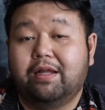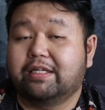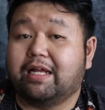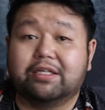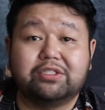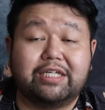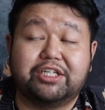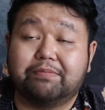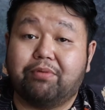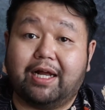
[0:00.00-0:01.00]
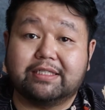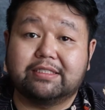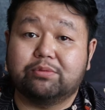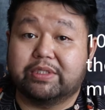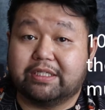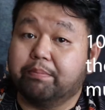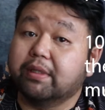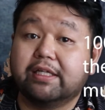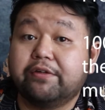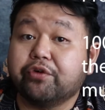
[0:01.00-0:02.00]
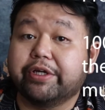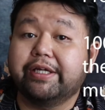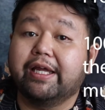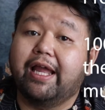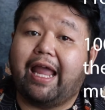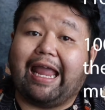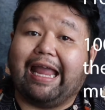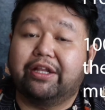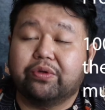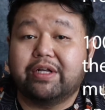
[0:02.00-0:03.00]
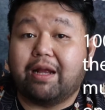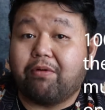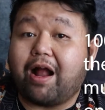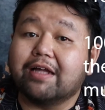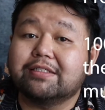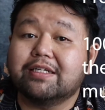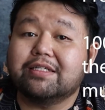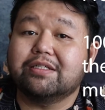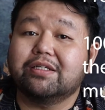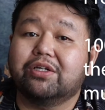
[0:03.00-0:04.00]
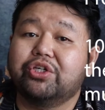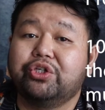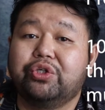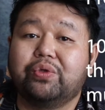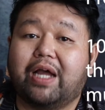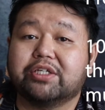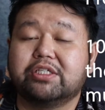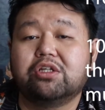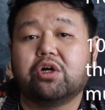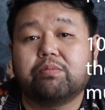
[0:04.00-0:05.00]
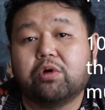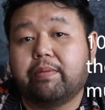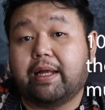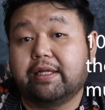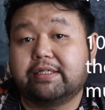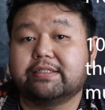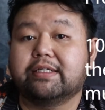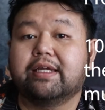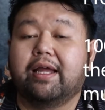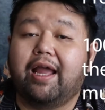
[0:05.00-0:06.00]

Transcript: The consultation process was completely free. And during that process, you actually learn more about LASIK.